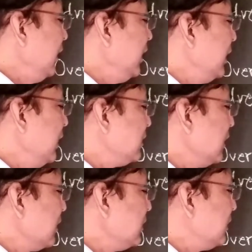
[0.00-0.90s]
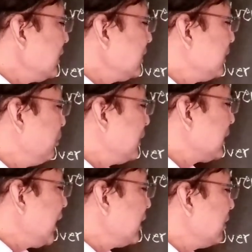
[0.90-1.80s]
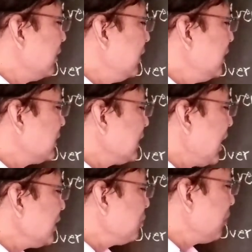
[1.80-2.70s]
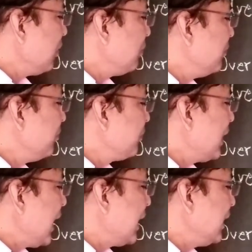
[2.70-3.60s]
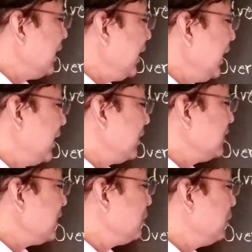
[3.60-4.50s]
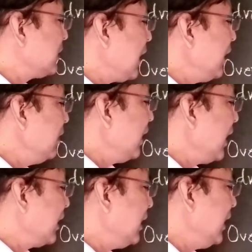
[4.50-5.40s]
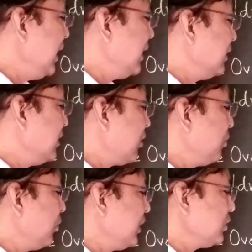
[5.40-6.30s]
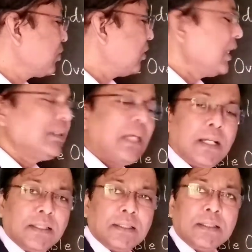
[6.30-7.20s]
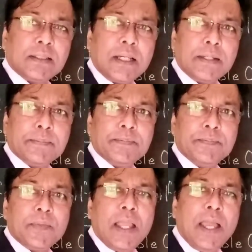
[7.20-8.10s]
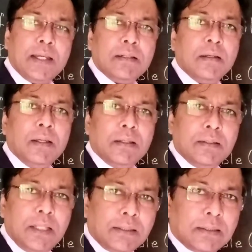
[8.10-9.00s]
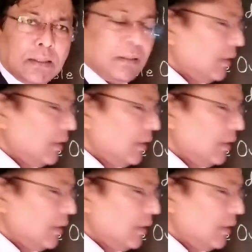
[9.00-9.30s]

is just beside, it starts from the angle A, just beside angle A. Therefore, it is called as adjacent side. And this